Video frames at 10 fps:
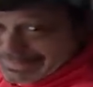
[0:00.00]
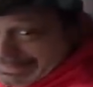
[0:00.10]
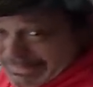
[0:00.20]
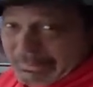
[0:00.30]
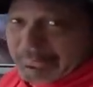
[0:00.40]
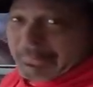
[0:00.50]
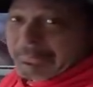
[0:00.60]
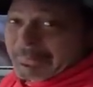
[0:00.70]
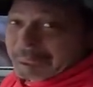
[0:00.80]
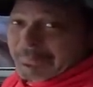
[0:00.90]
I should get him a
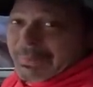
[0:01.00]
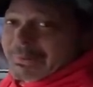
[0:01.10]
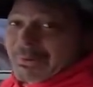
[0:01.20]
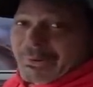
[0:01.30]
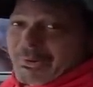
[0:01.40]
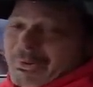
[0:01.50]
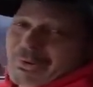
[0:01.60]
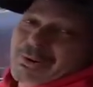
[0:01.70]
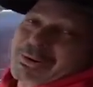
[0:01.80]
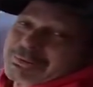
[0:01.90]
button up,
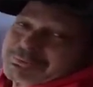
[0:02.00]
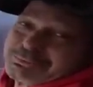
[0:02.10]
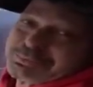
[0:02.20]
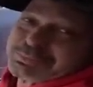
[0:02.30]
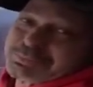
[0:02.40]
like a mechanic's